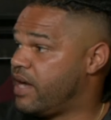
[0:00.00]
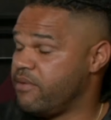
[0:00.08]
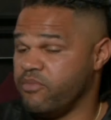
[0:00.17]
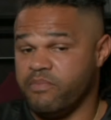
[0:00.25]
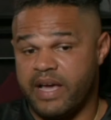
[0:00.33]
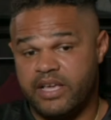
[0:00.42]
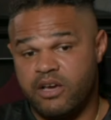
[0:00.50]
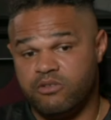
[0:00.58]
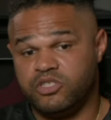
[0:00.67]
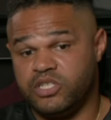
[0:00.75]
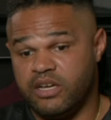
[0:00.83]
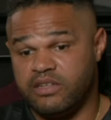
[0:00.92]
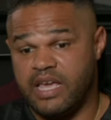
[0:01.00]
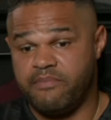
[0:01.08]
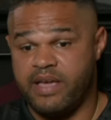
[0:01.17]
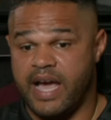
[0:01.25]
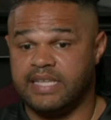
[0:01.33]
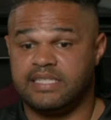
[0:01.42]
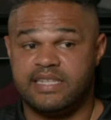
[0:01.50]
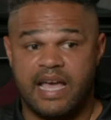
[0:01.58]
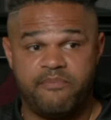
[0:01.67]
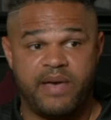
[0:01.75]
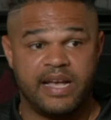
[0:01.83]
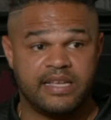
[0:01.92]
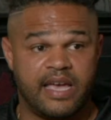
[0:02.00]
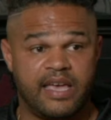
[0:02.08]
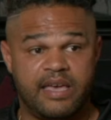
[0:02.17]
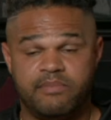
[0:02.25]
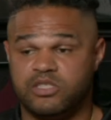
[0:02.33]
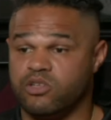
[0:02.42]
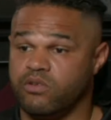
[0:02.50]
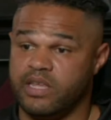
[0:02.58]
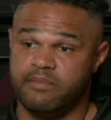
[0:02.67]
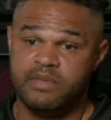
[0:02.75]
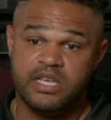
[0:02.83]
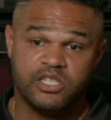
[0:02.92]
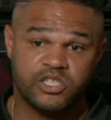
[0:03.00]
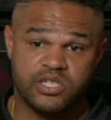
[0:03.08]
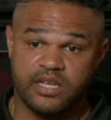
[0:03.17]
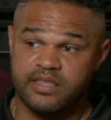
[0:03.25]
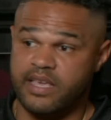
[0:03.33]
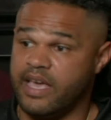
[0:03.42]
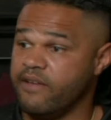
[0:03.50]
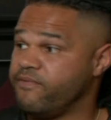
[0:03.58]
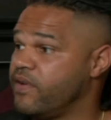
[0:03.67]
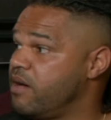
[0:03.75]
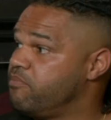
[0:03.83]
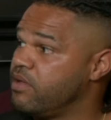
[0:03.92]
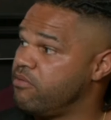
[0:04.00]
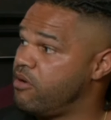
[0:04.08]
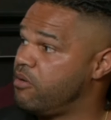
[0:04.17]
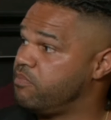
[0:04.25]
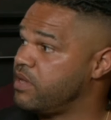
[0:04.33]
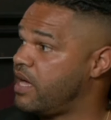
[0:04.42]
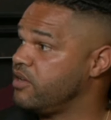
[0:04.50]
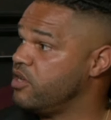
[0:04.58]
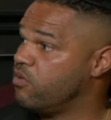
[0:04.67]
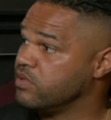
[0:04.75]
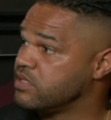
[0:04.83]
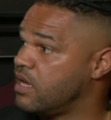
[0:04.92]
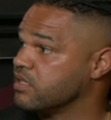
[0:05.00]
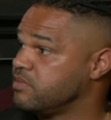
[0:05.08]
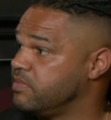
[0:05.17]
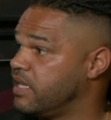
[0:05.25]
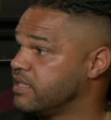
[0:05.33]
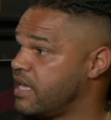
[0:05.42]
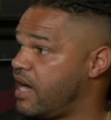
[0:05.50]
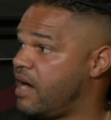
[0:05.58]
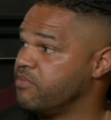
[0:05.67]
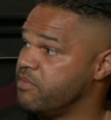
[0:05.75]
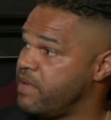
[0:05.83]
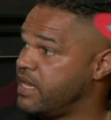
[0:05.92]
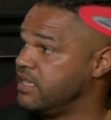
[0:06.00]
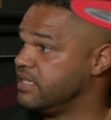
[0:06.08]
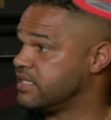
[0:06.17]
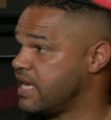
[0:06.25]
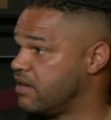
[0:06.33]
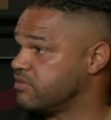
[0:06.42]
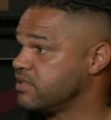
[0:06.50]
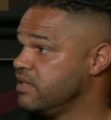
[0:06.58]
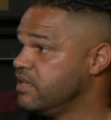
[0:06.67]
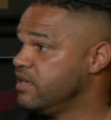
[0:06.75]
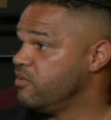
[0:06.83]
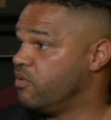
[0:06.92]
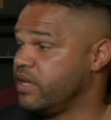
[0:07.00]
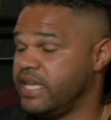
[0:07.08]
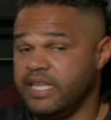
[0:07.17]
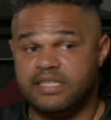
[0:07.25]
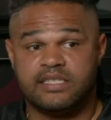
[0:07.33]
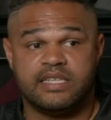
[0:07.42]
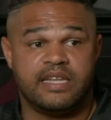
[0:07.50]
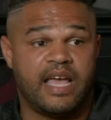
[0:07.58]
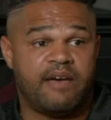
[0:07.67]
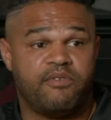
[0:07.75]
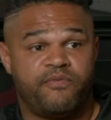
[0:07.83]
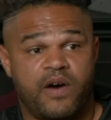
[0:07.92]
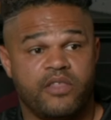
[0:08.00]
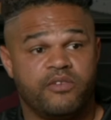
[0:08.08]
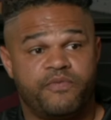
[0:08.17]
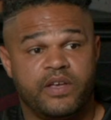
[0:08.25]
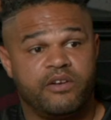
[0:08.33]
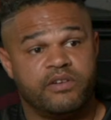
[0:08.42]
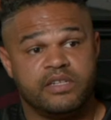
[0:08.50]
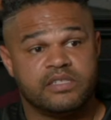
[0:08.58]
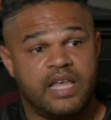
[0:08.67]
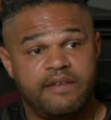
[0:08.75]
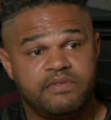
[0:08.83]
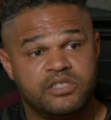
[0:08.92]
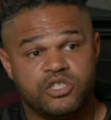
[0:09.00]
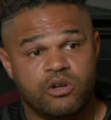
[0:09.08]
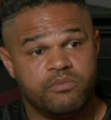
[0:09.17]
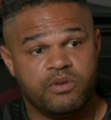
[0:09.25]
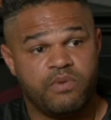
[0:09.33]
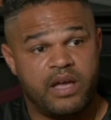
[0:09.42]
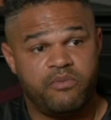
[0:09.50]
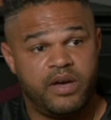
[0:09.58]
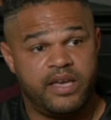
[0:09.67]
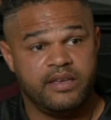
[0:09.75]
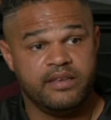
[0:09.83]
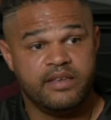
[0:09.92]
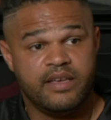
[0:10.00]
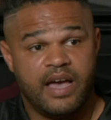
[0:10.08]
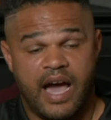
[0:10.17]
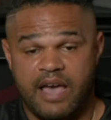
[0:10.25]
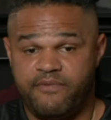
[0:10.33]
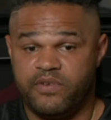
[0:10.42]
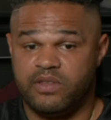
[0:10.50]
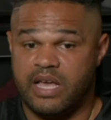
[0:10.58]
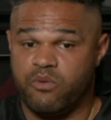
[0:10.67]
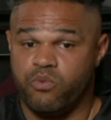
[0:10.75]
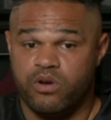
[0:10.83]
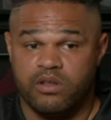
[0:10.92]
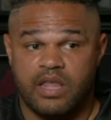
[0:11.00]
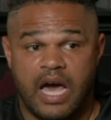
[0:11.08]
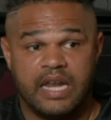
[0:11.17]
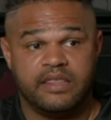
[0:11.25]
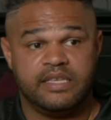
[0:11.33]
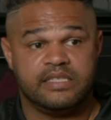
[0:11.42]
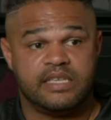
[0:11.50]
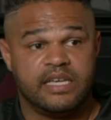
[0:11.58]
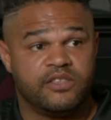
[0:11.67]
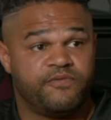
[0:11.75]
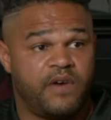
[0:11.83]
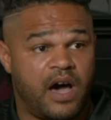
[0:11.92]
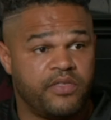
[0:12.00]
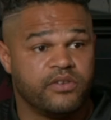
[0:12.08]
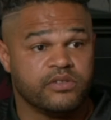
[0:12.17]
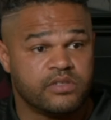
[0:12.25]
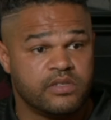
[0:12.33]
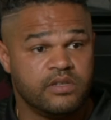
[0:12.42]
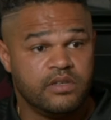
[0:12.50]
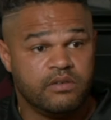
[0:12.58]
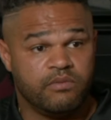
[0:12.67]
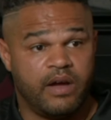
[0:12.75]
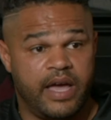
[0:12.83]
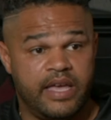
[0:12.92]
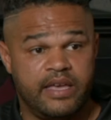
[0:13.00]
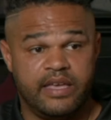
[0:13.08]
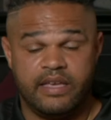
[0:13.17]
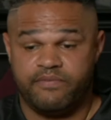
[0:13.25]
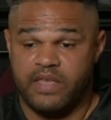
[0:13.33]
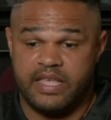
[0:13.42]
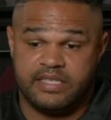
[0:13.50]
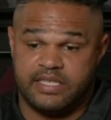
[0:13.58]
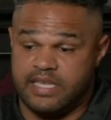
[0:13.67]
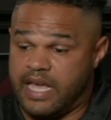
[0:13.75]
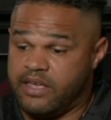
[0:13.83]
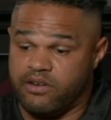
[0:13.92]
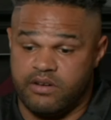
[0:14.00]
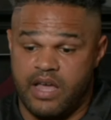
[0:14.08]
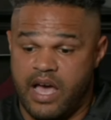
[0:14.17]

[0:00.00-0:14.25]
right? When my coach yelled at me, I snapped back at him and told him, shut the F up, blah, blah, blah. No one talks to me like that. I'm the man in this house. Well, he just didn't have a father figure in his life to show him the right way. I feel like we're a lot of these kids' fathers, right? If they say it or